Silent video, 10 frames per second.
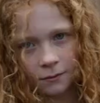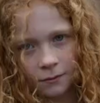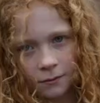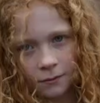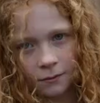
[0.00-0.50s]

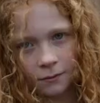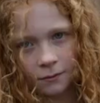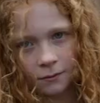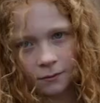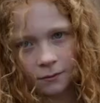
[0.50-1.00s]

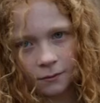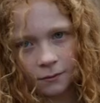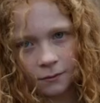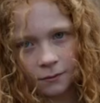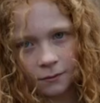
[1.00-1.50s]

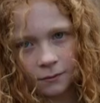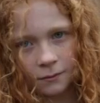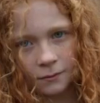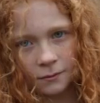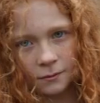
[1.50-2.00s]

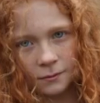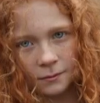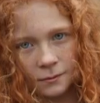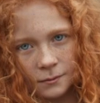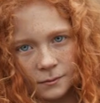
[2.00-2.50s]

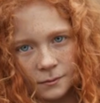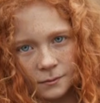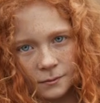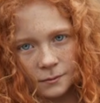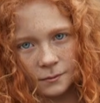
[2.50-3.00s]

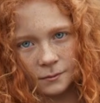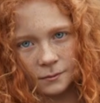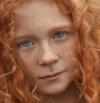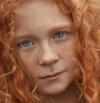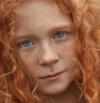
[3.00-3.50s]

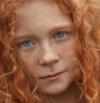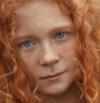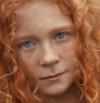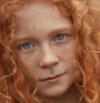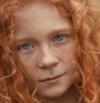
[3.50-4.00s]

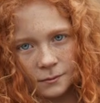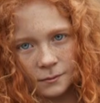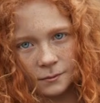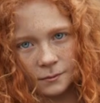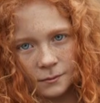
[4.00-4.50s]

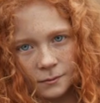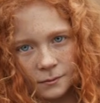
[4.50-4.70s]
[no speech]